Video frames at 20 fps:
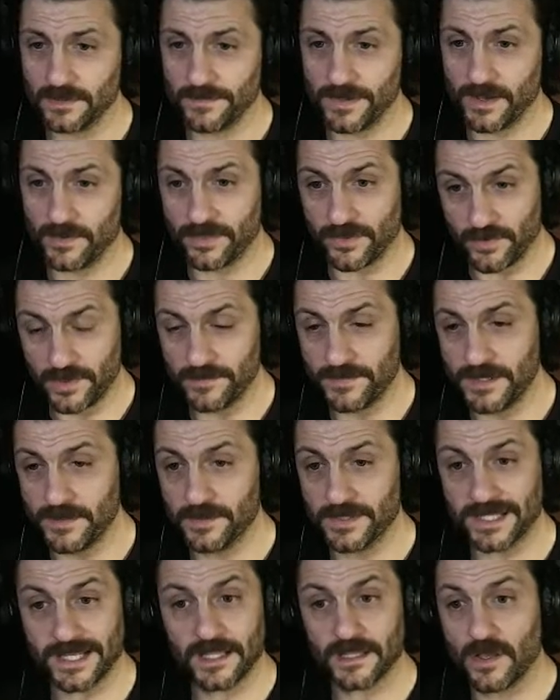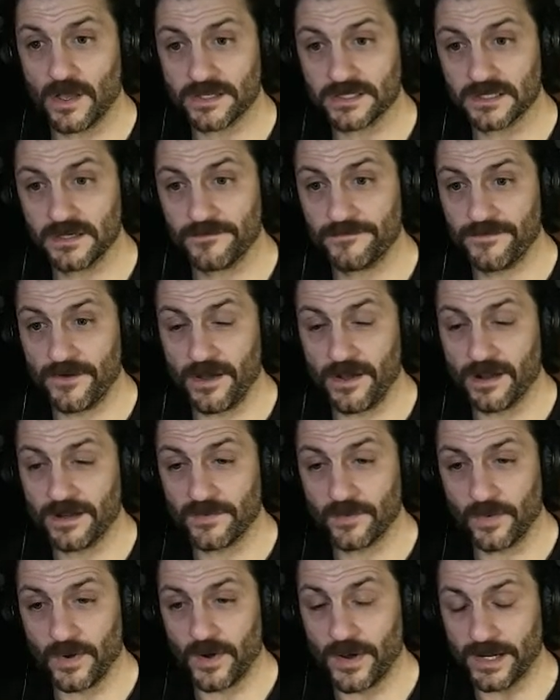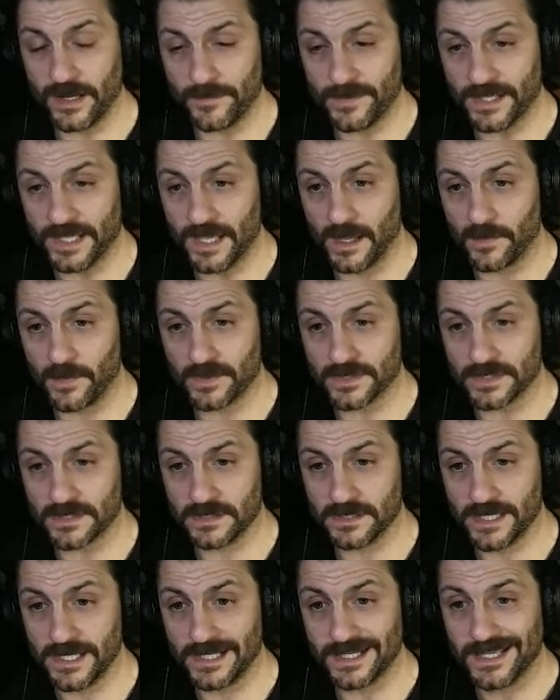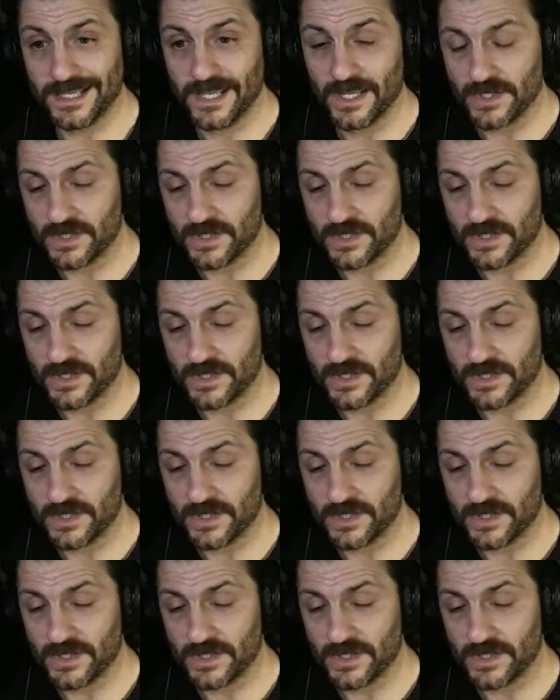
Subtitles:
about 3 people that get lost in a fog, wind up at Camp Crystal Lake.